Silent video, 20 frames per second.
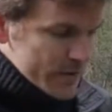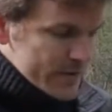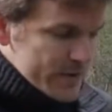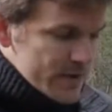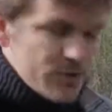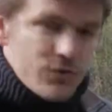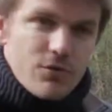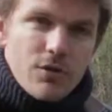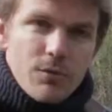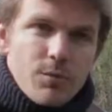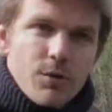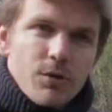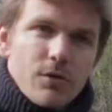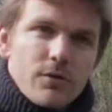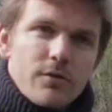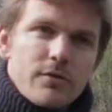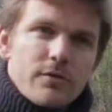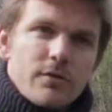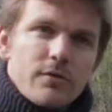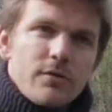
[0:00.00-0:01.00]

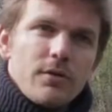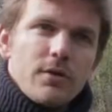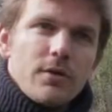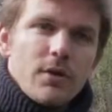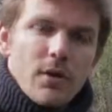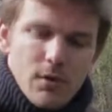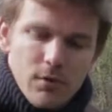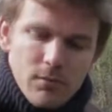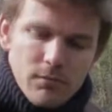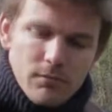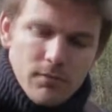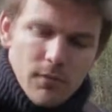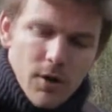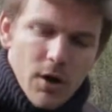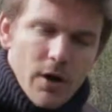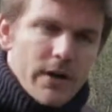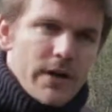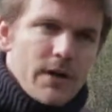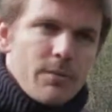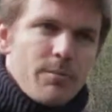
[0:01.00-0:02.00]
distribute, you know,
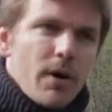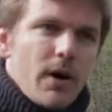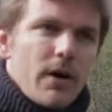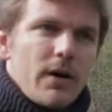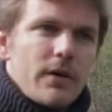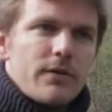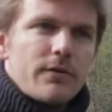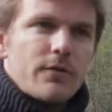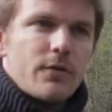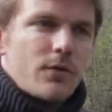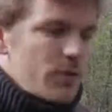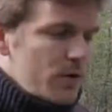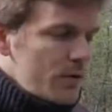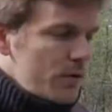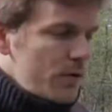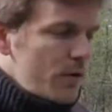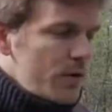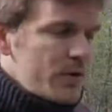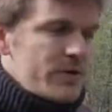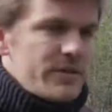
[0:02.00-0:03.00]
honey pots
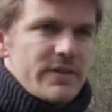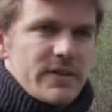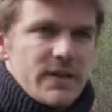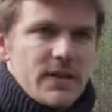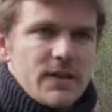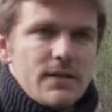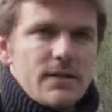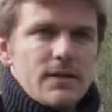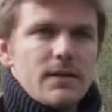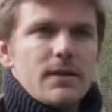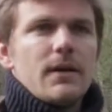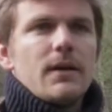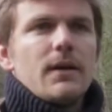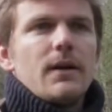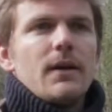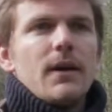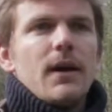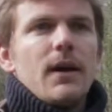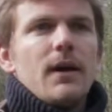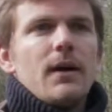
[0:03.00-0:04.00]
or seeds
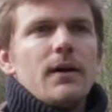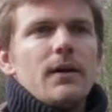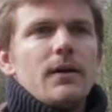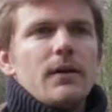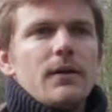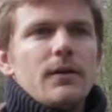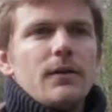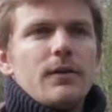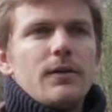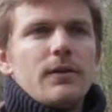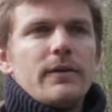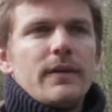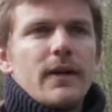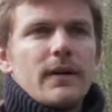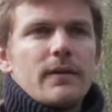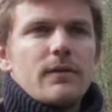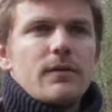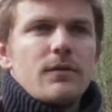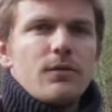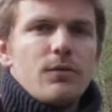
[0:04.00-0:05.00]

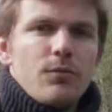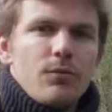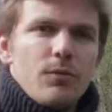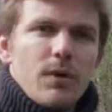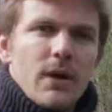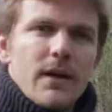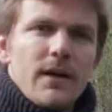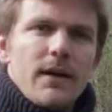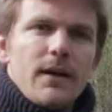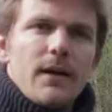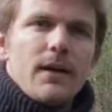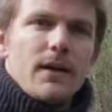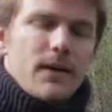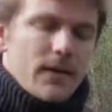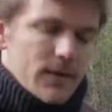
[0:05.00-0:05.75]
that really